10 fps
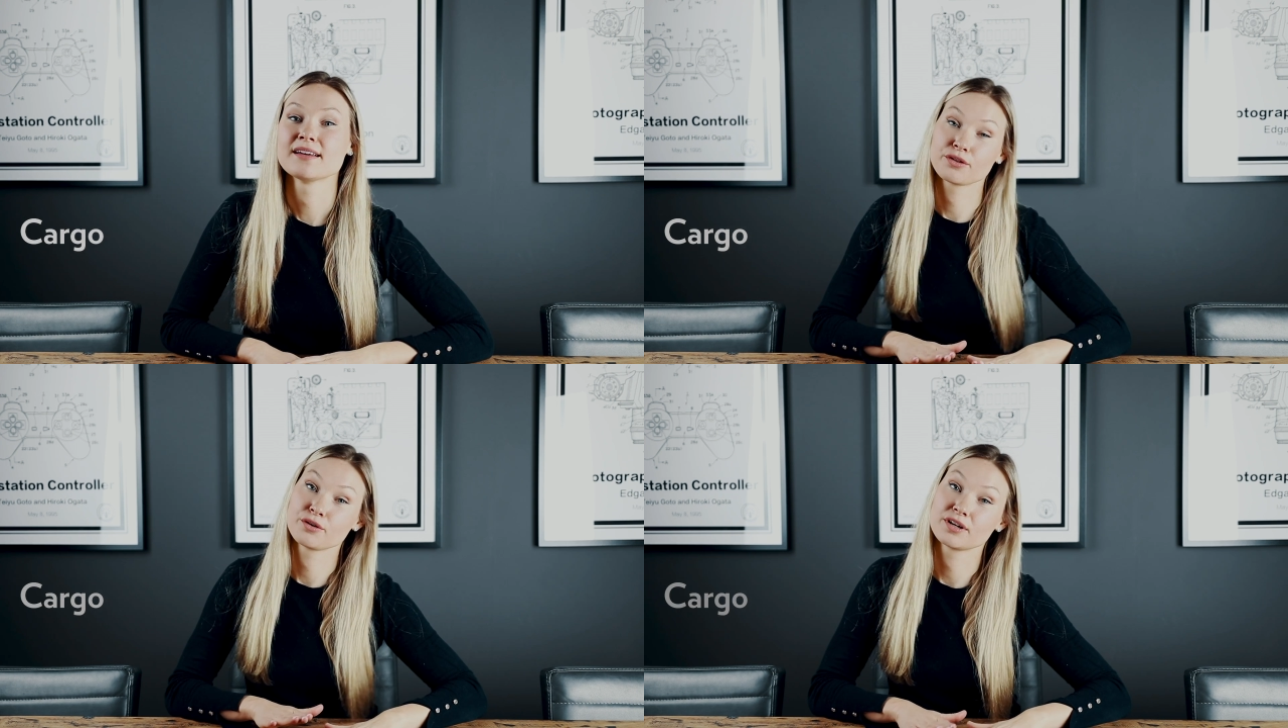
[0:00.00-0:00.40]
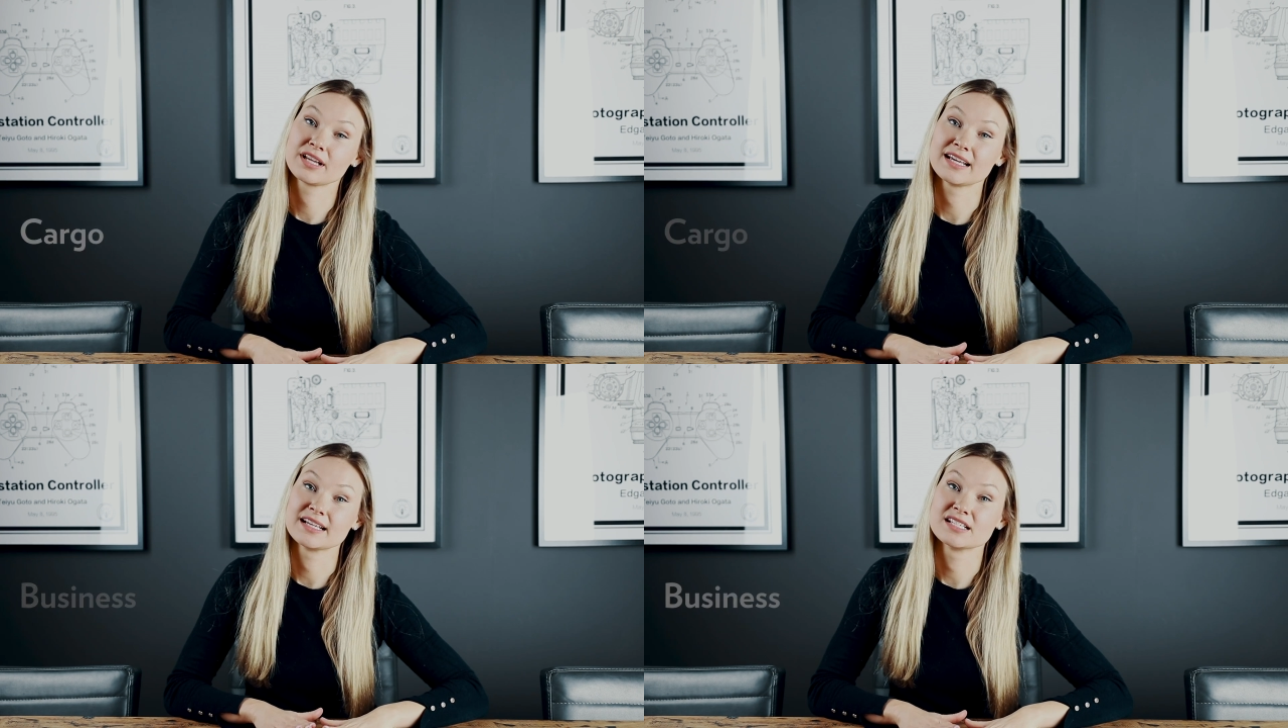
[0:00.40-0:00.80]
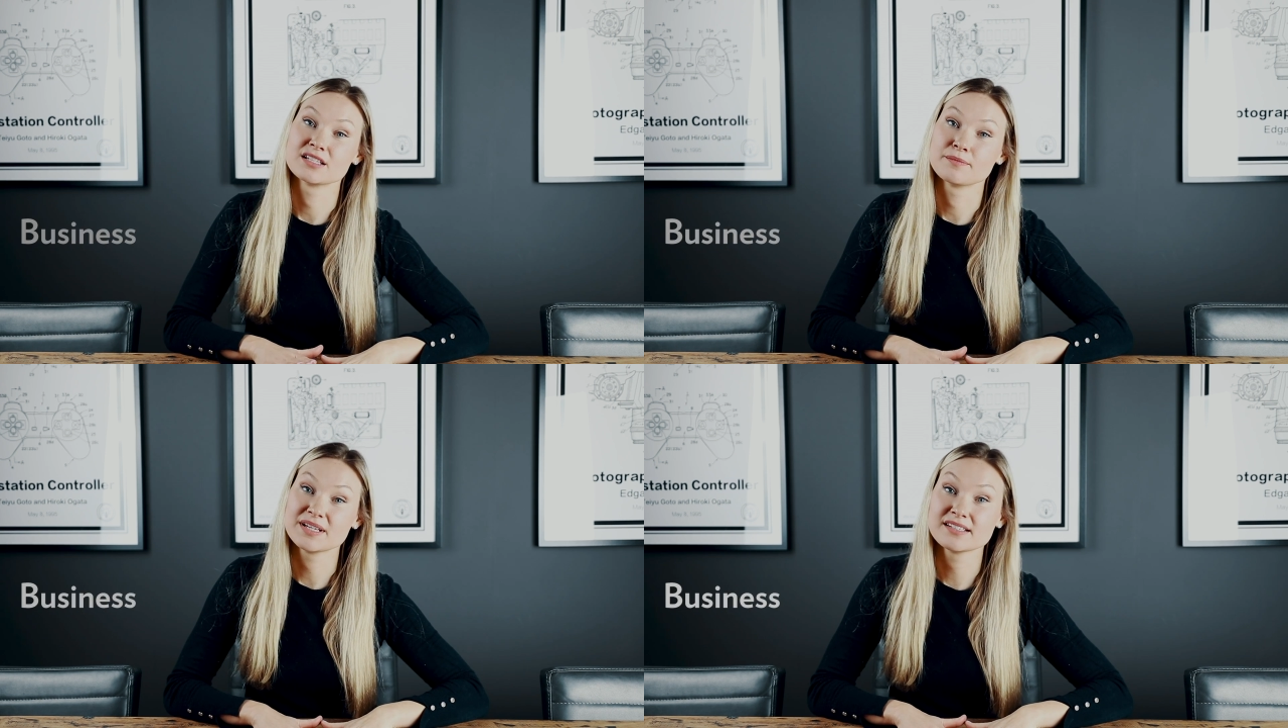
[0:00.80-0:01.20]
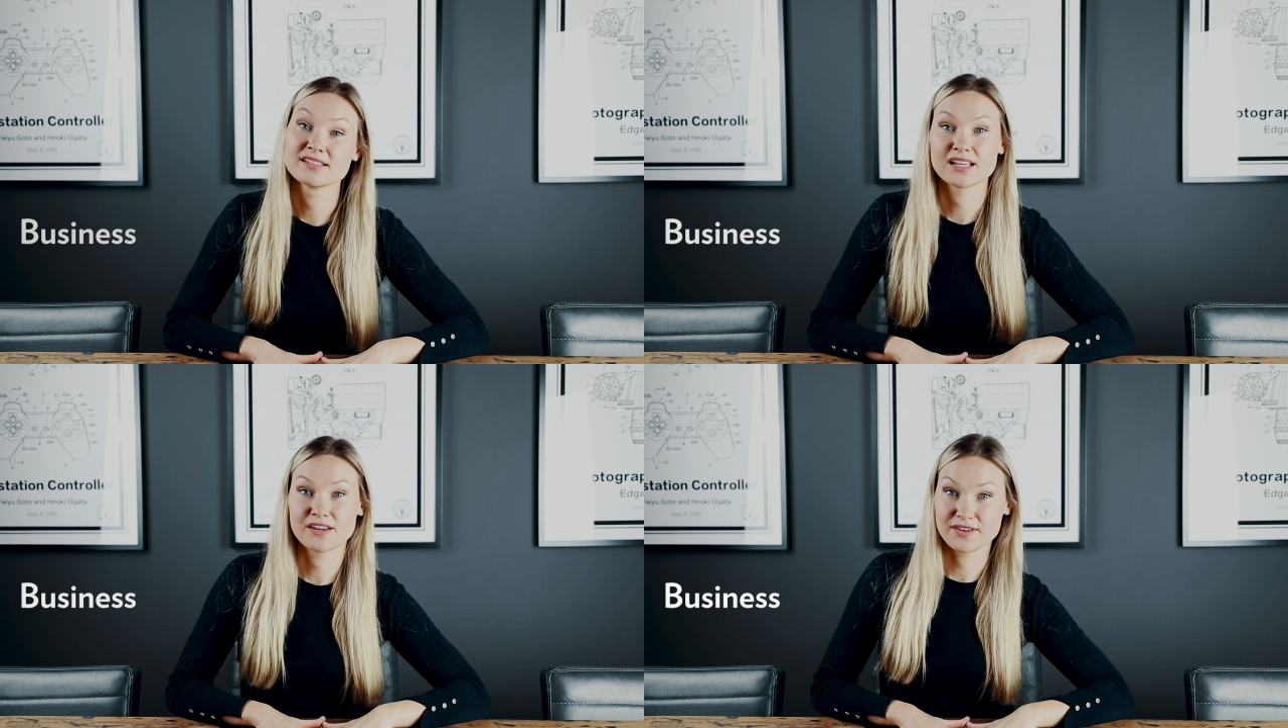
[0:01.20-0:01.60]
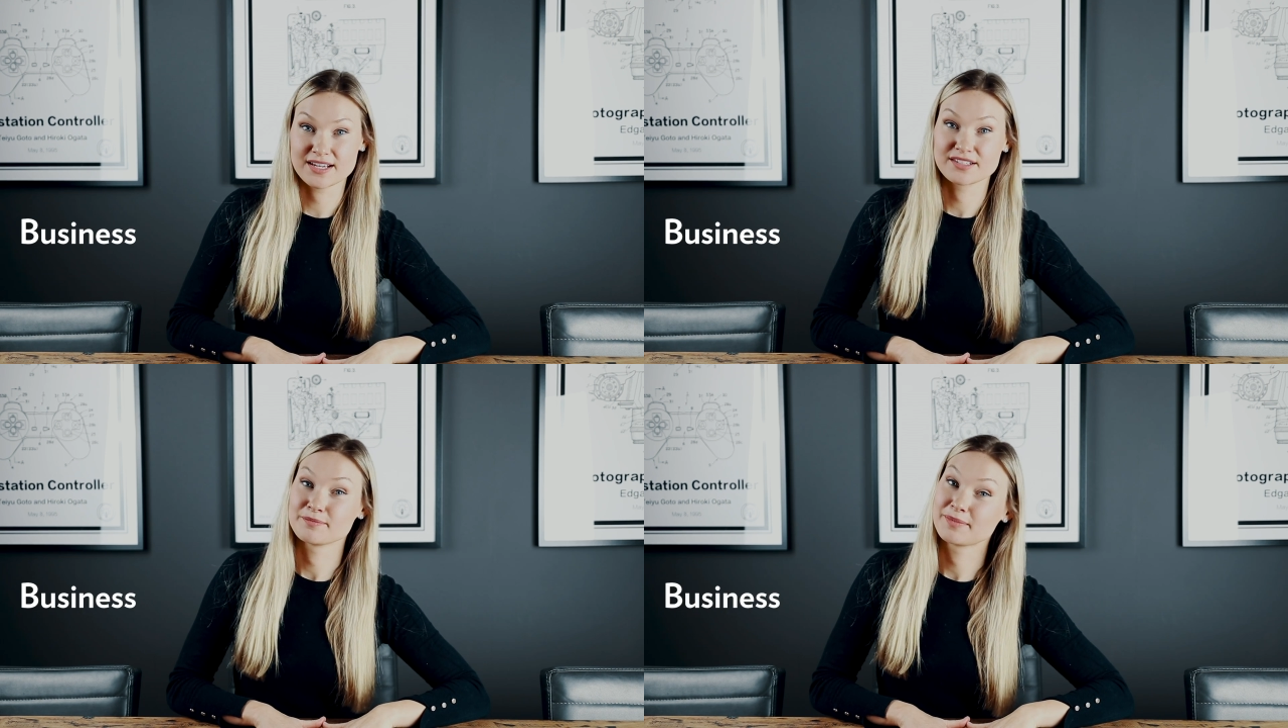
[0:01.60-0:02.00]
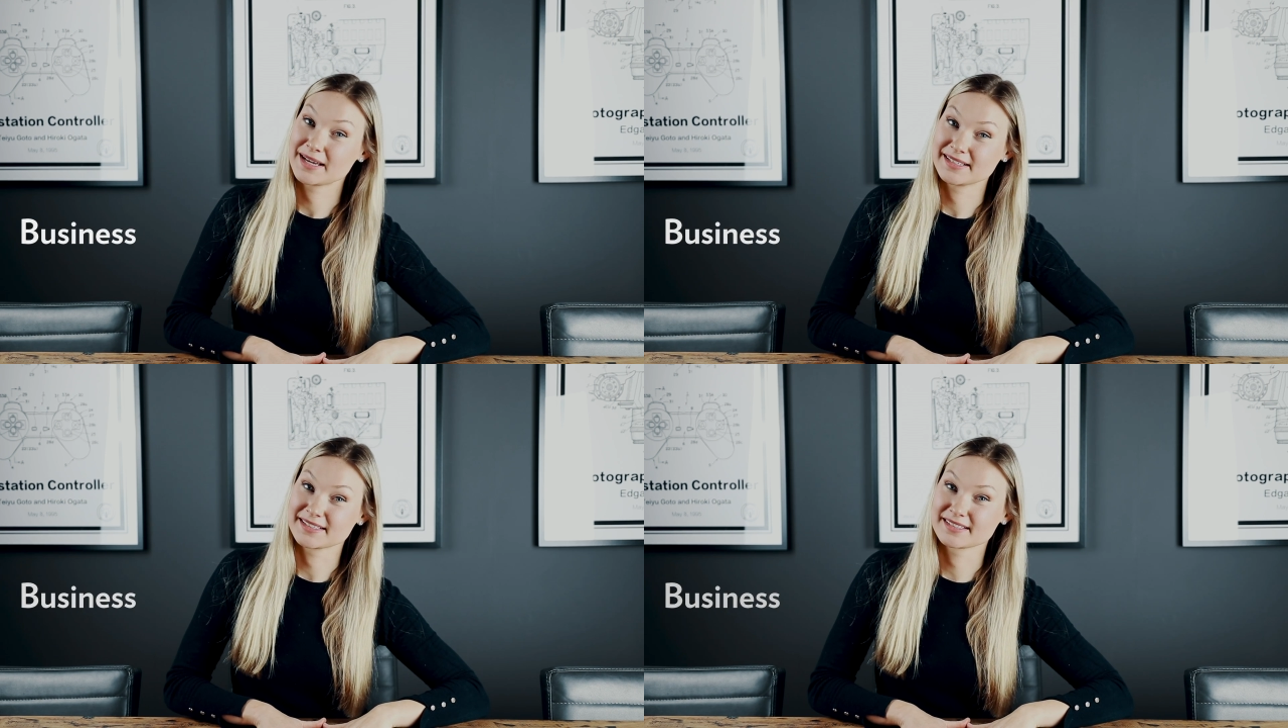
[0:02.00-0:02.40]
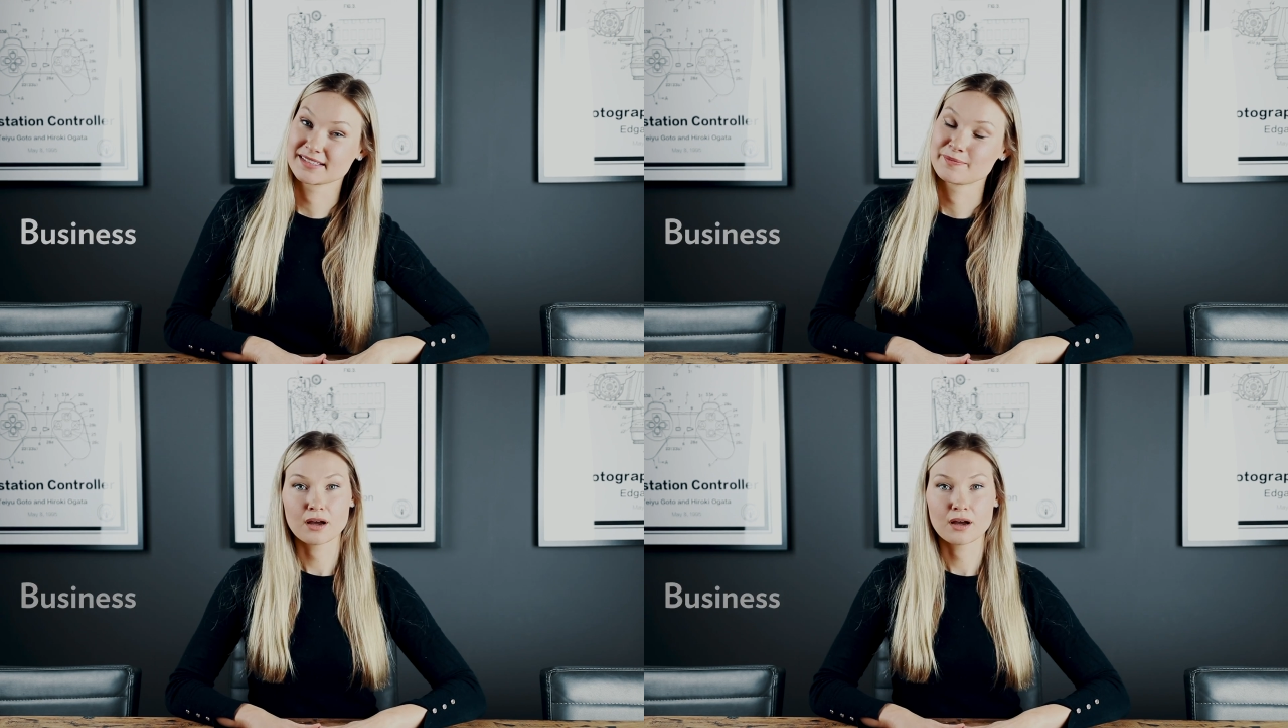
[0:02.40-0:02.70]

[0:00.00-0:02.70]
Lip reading: Third is the business aviation pilots.